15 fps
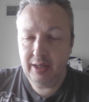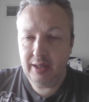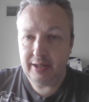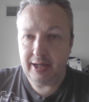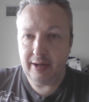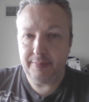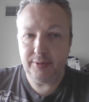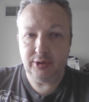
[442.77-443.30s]

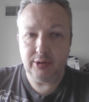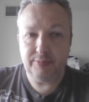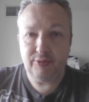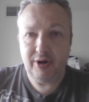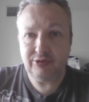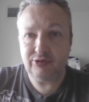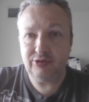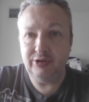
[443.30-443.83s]
now, Billy
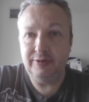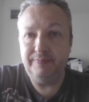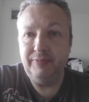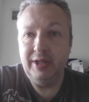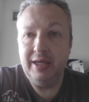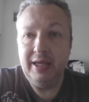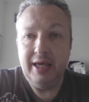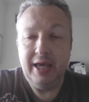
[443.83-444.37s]
Preston,
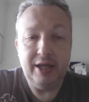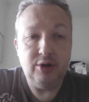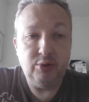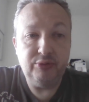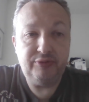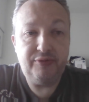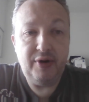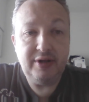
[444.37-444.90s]
an
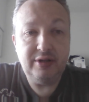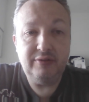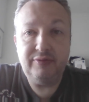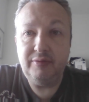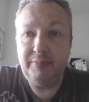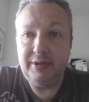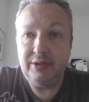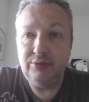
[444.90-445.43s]
old friend of
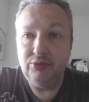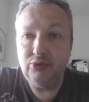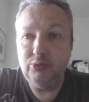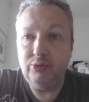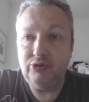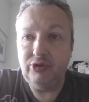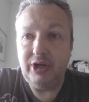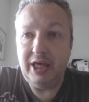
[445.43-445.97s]
the Beatles,
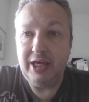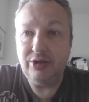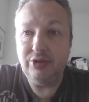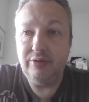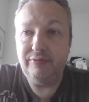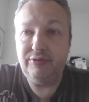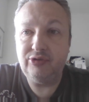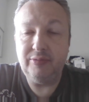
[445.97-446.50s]
was in
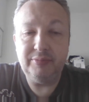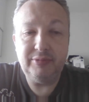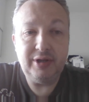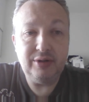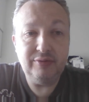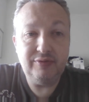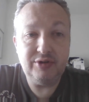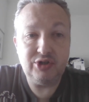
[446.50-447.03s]
England for some
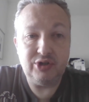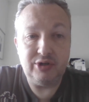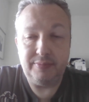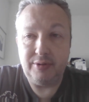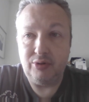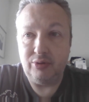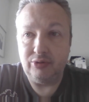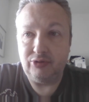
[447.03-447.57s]
television
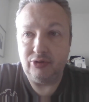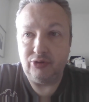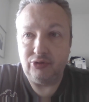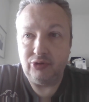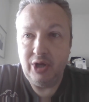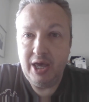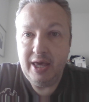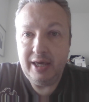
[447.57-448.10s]

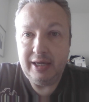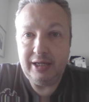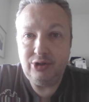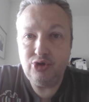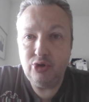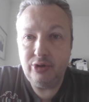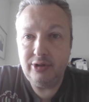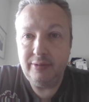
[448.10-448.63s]
appearances. He
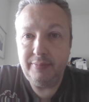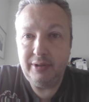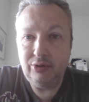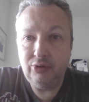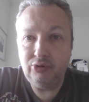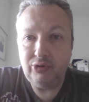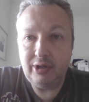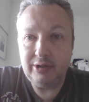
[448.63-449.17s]
joined the
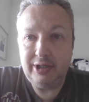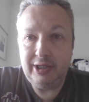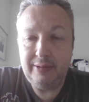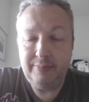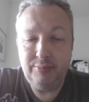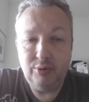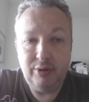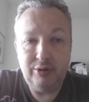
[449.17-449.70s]
Beatles on
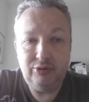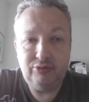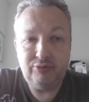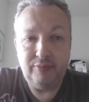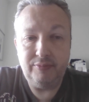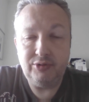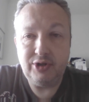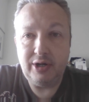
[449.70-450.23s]
keyboards
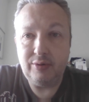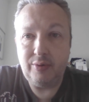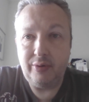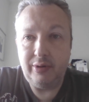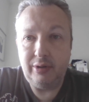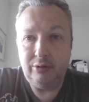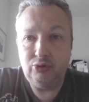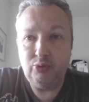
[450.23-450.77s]
from
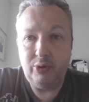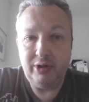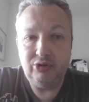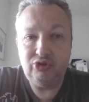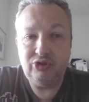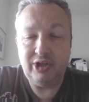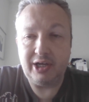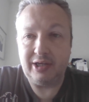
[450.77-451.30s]
January
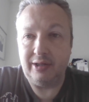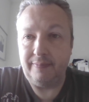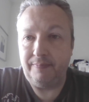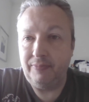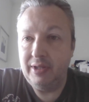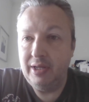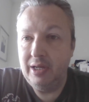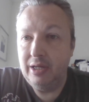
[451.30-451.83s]
22nd.
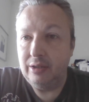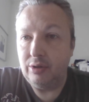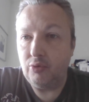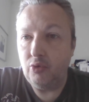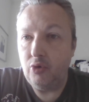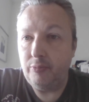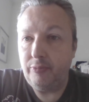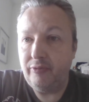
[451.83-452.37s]
The
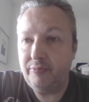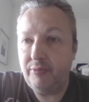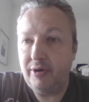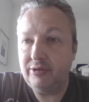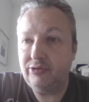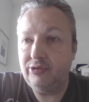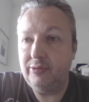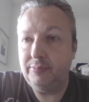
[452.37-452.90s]
group, with
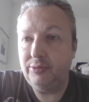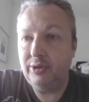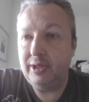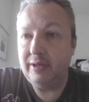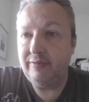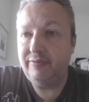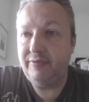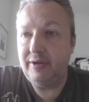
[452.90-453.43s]
Preston
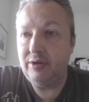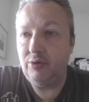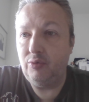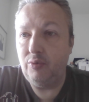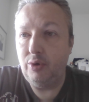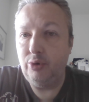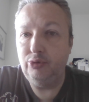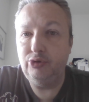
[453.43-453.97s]
playing Fender
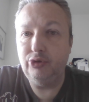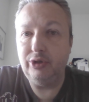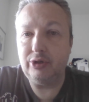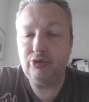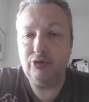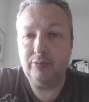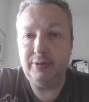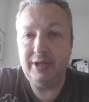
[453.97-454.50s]
Rhodes
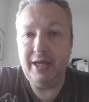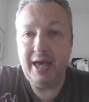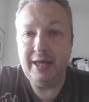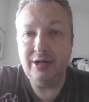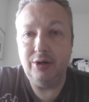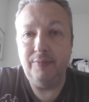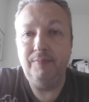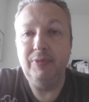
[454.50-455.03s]
electric
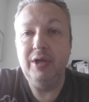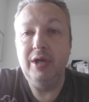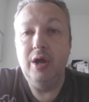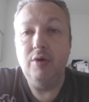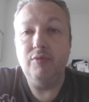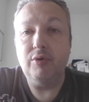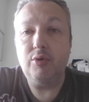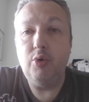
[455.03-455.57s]
piano,
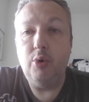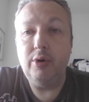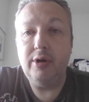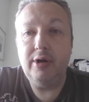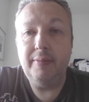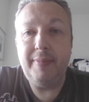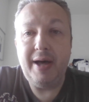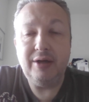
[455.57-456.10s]

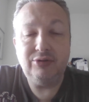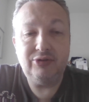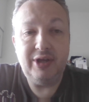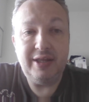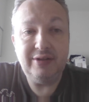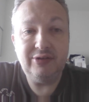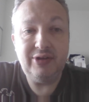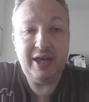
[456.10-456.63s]
recorded about
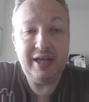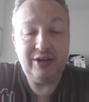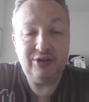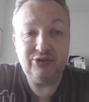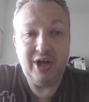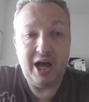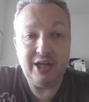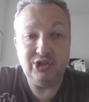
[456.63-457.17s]
10
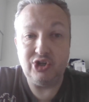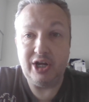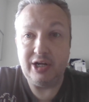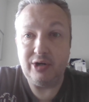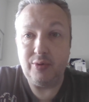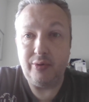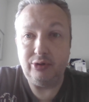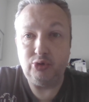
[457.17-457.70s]
takes on
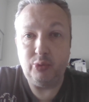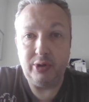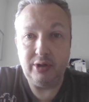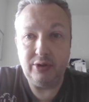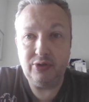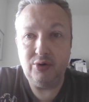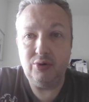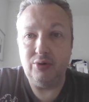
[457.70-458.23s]
January
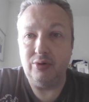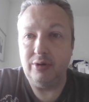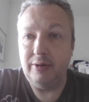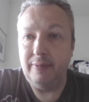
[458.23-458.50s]
23rd.